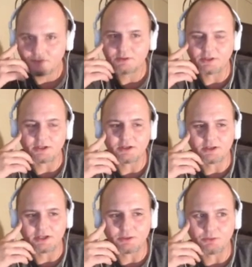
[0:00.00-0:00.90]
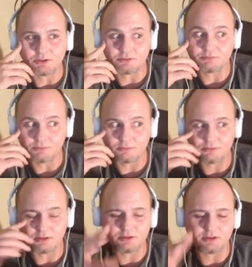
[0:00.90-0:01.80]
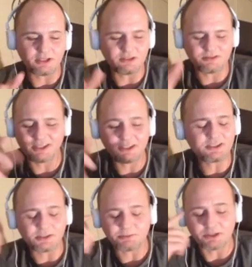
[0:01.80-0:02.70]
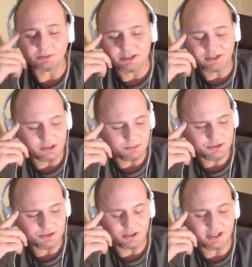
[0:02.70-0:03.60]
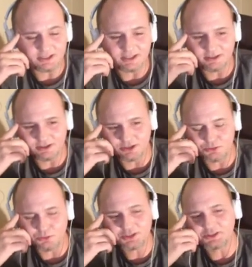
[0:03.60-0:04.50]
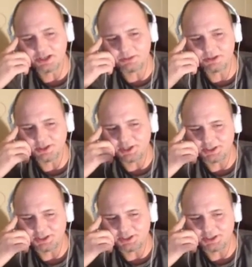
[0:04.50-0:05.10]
Yeah. Well, they did something to my camera. So I there's one segment that I